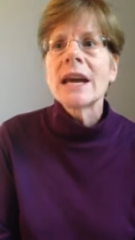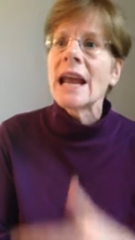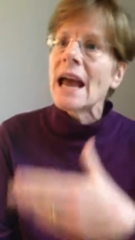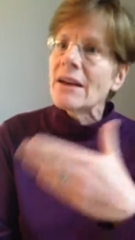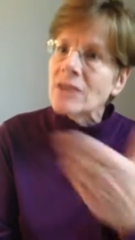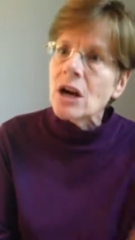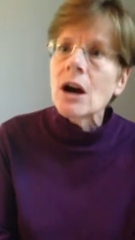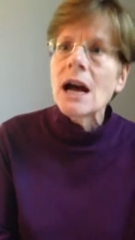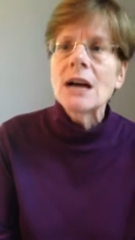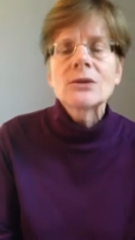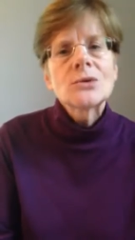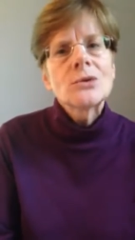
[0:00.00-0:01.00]
and having our
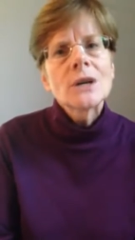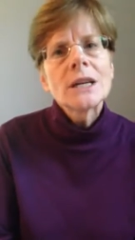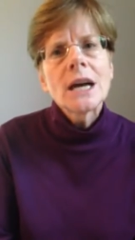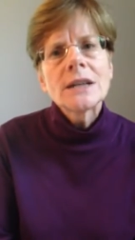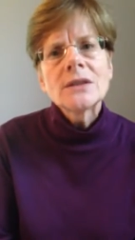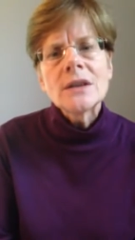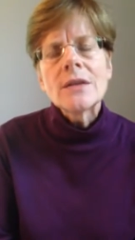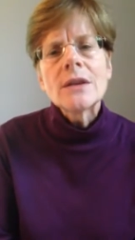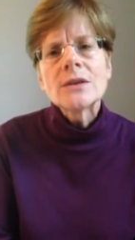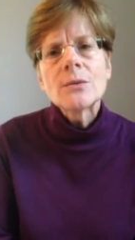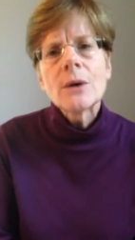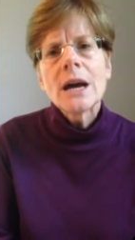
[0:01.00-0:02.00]
house organized in
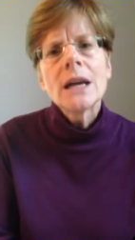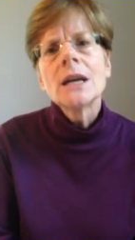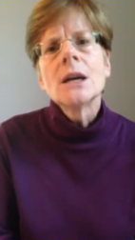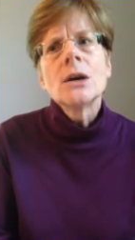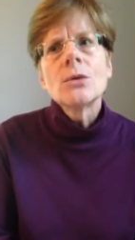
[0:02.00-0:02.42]
this way,